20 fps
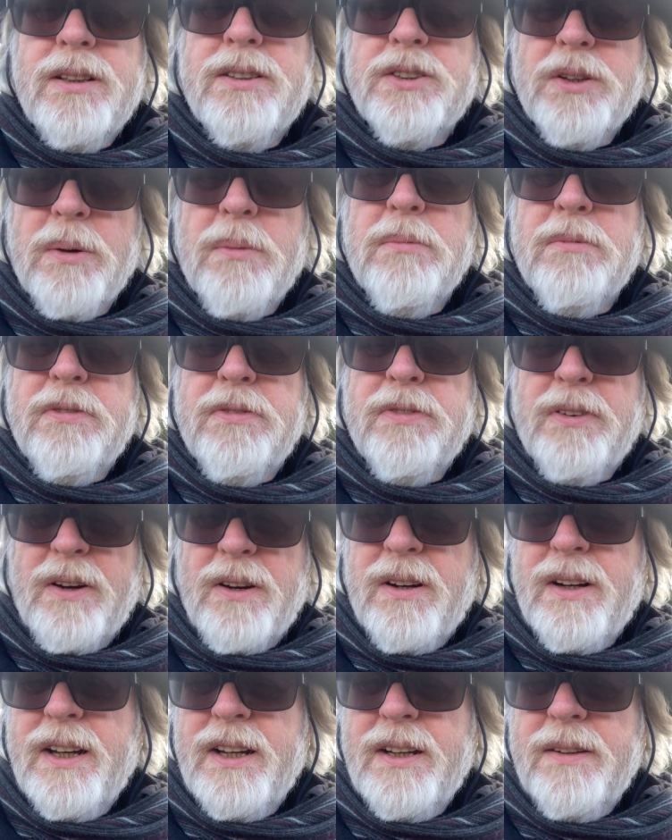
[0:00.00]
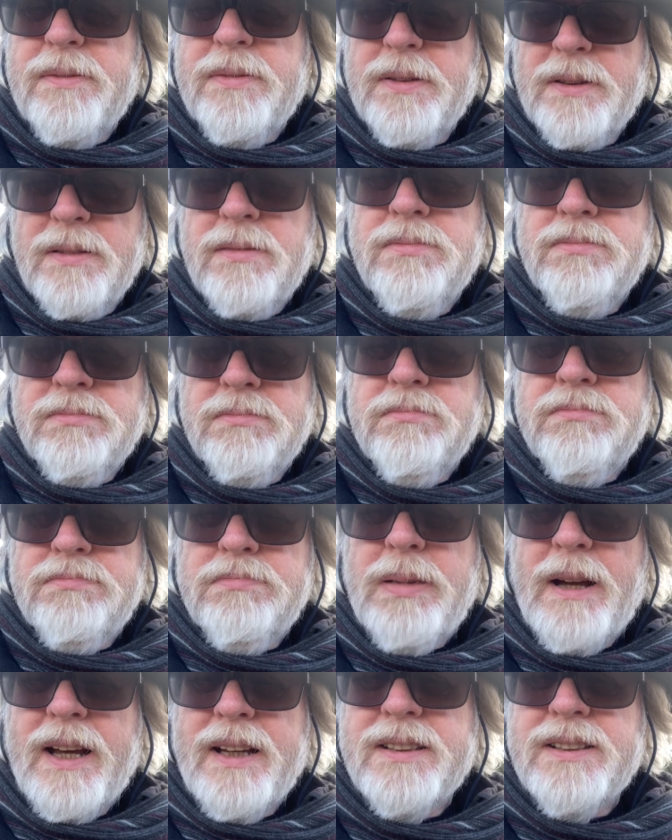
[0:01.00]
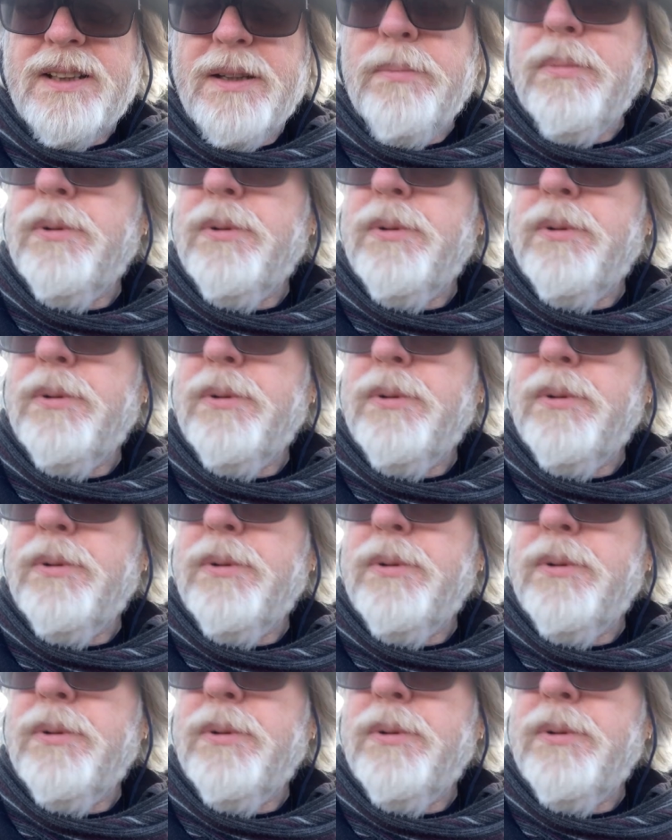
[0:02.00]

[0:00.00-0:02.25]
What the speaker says: the top five pasty